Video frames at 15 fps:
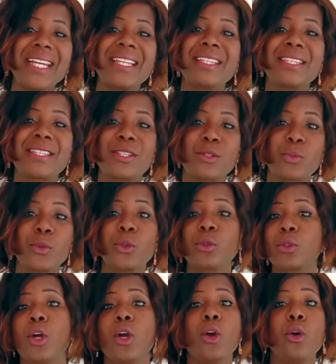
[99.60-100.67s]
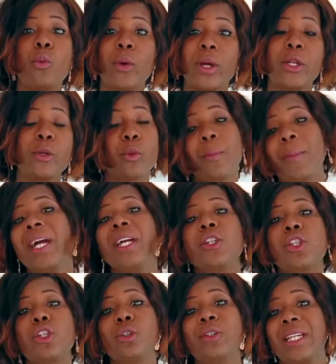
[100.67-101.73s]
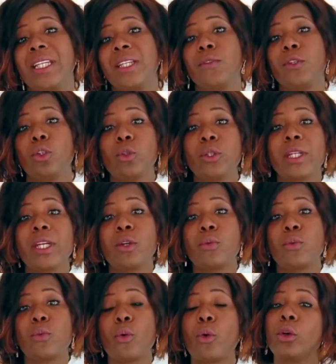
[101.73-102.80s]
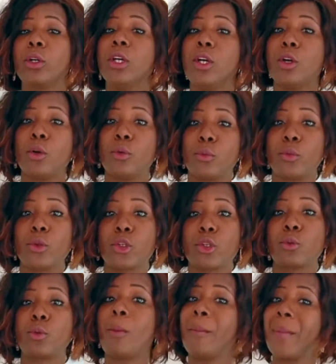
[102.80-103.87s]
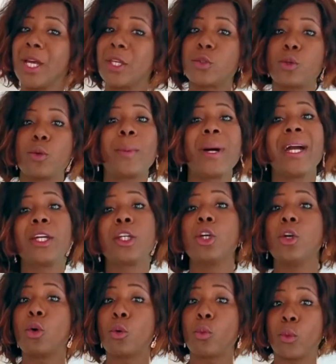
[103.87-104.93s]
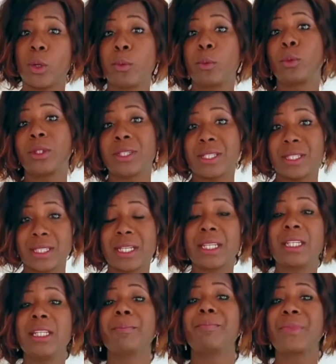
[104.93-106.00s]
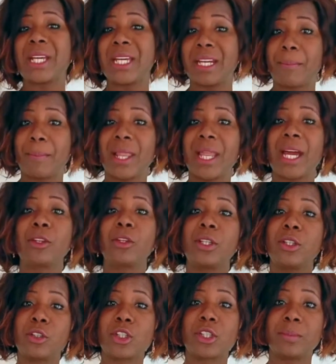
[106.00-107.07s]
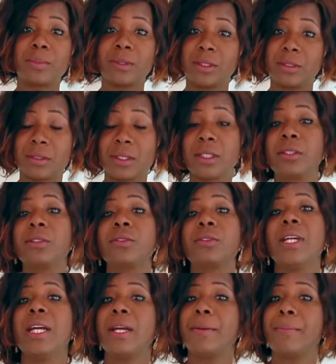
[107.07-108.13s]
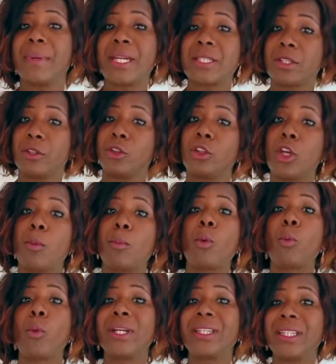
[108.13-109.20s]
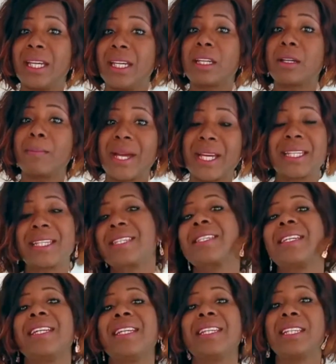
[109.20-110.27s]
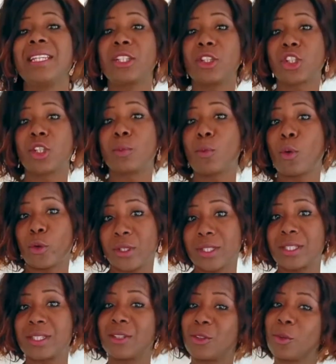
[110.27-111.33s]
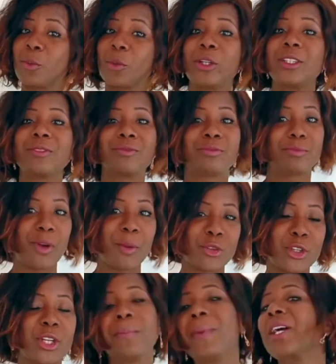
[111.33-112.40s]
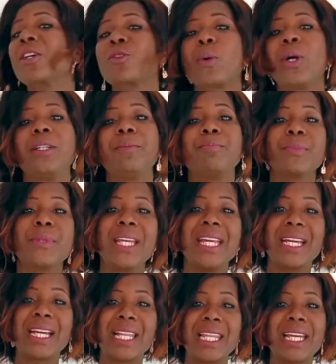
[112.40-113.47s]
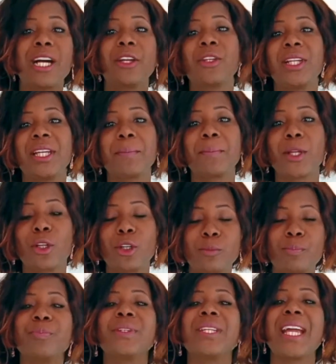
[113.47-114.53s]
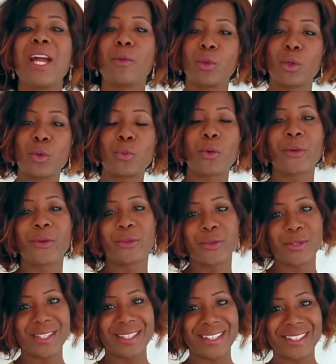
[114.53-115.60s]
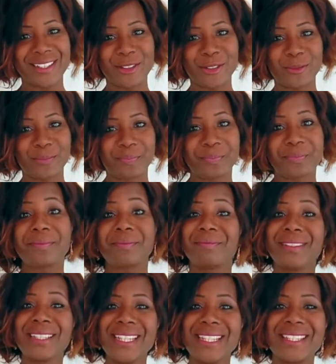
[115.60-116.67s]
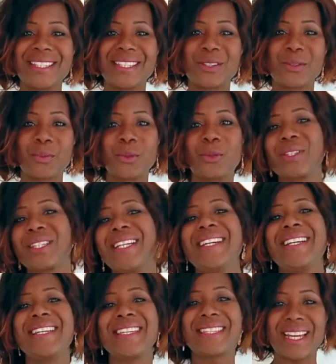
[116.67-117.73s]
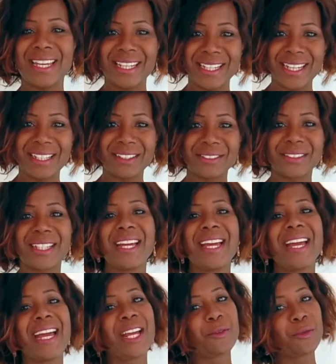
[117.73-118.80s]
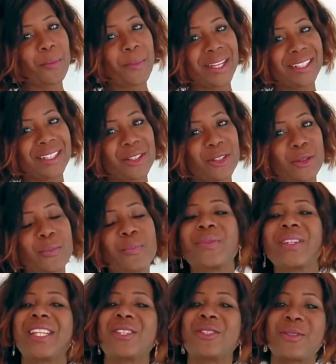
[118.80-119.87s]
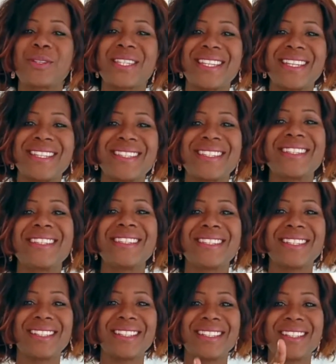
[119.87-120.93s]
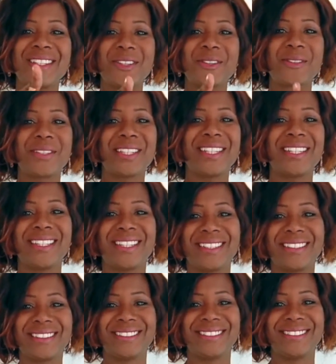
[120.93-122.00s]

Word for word: This is Ruth. Want to remind you that if you're looking for a virtual mastermind where we will study and apply the leadership skills based on the number one Inc. magazine leadership courses in the world from John Maxwell, click on the link below and we look forward to seeing you. This is Ruth signing out and reminding you that success is in your DNA.